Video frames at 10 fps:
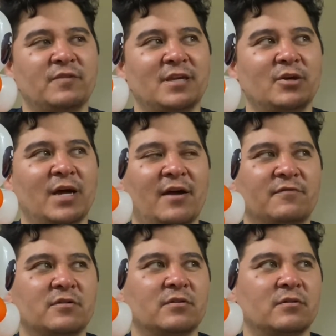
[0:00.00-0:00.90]
you have
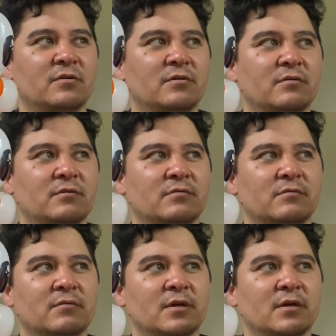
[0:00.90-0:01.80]
to
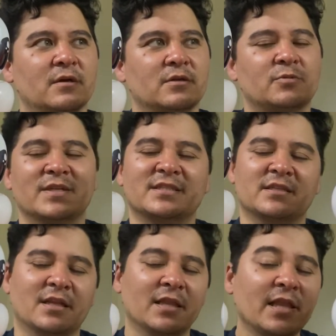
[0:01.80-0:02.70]
twist it
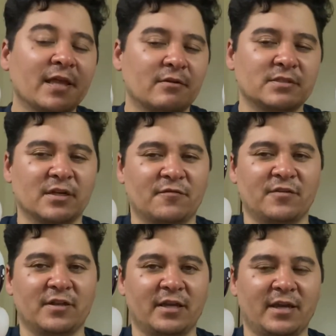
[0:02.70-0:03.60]
a little differently.